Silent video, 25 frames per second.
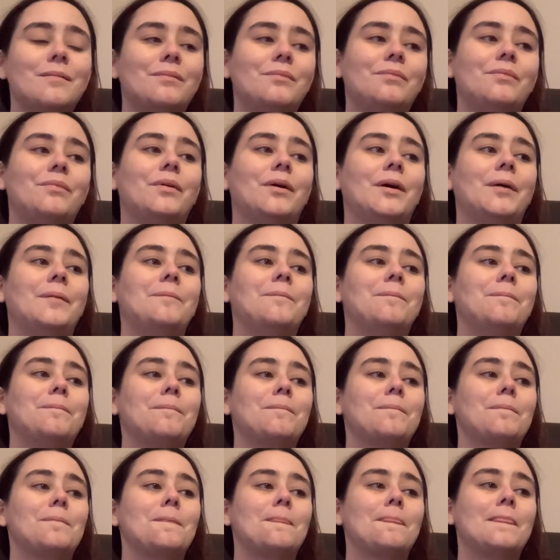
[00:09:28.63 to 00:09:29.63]
But
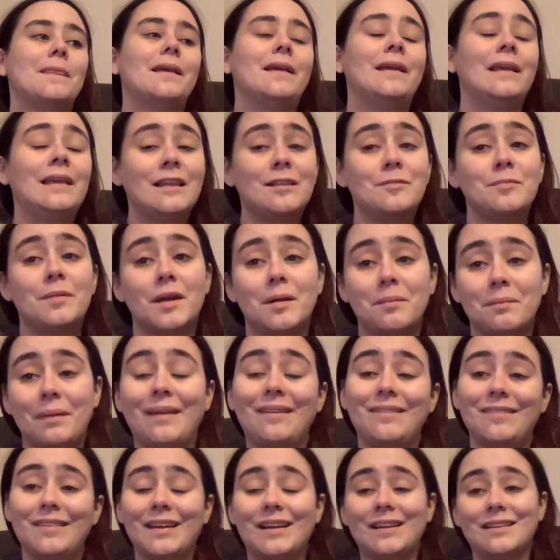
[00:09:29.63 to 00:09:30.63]
he's been
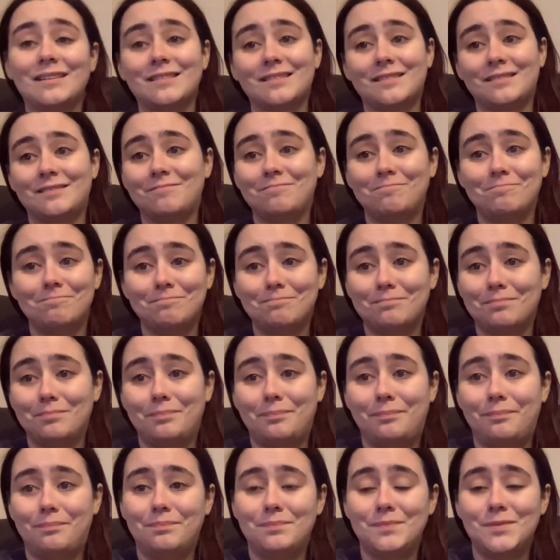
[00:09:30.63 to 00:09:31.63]
amazing and
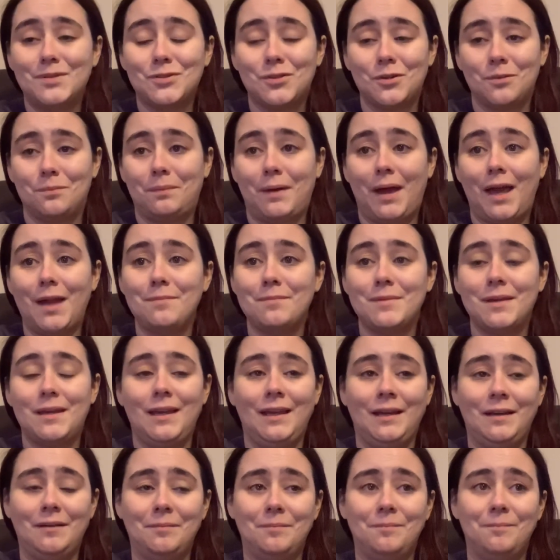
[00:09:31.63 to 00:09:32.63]
stood by
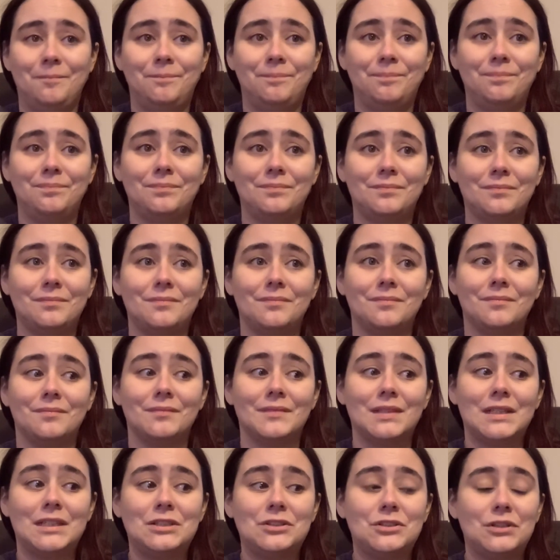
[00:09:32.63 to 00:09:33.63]
me
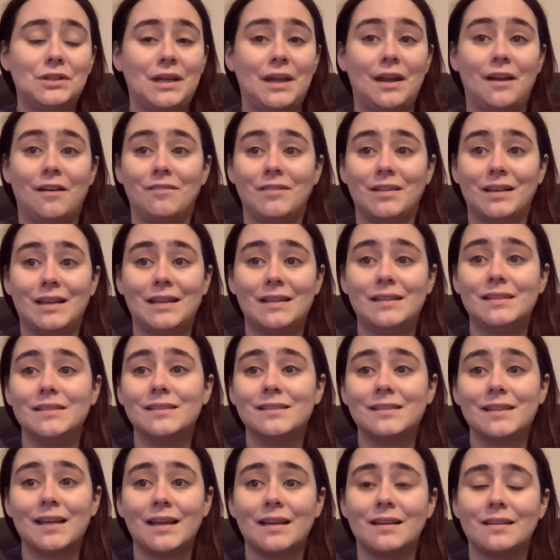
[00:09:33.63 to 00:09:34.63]
and took care of the
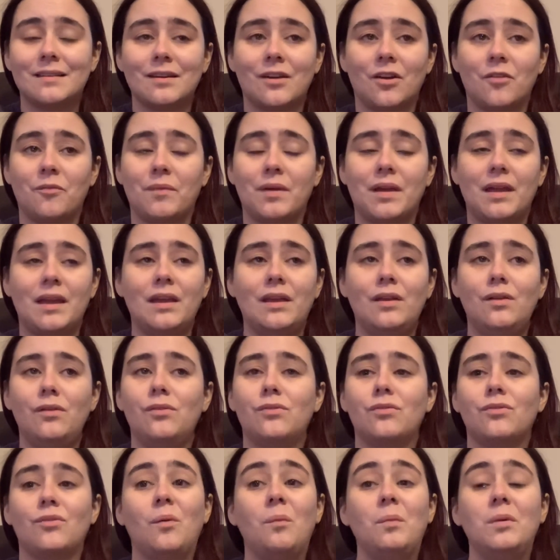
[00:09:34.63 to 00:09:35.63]
kids, takes care of me. He
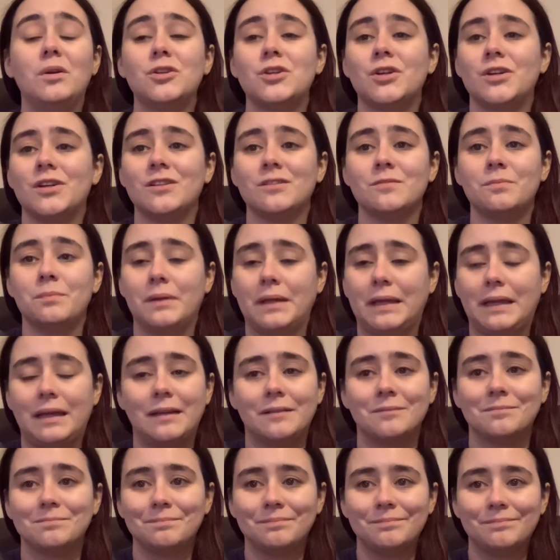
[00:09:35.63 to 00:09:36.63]
has so much on his plate.
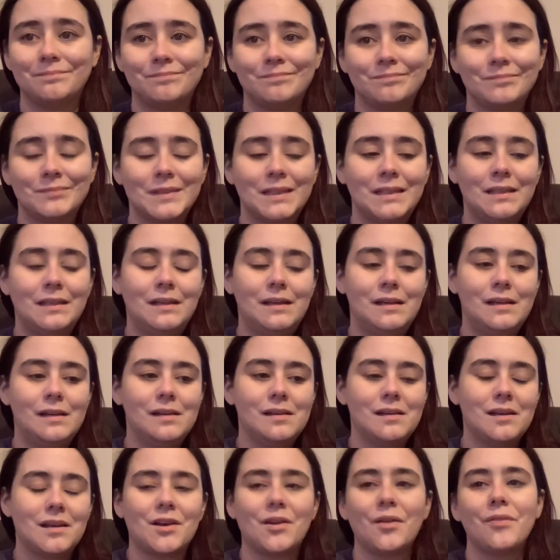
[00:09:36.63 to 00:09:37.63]

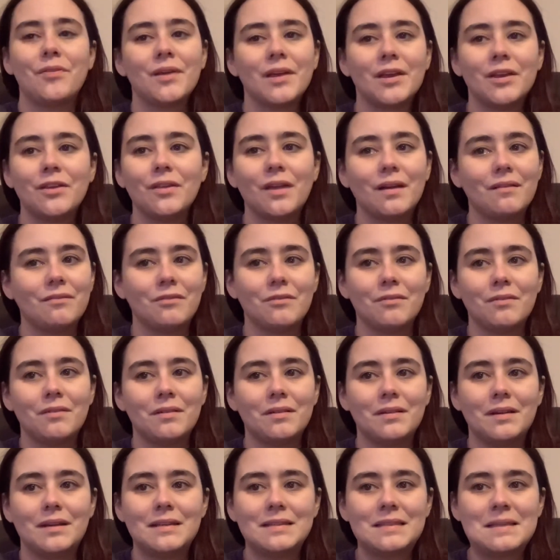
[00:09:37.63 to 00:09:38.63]
I don't think he'll ever
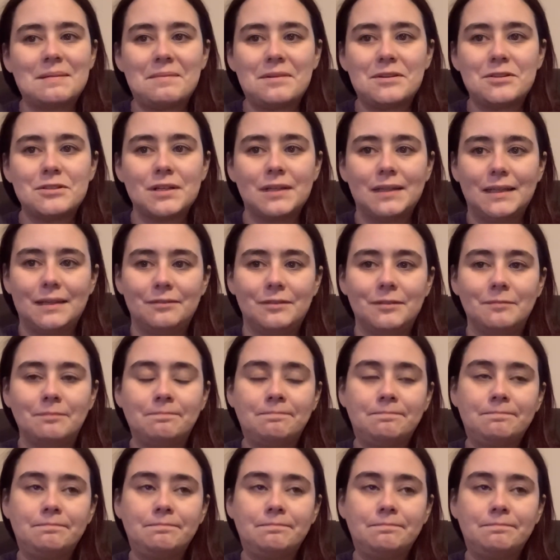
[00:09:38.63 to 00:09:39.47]
realize how much I love him.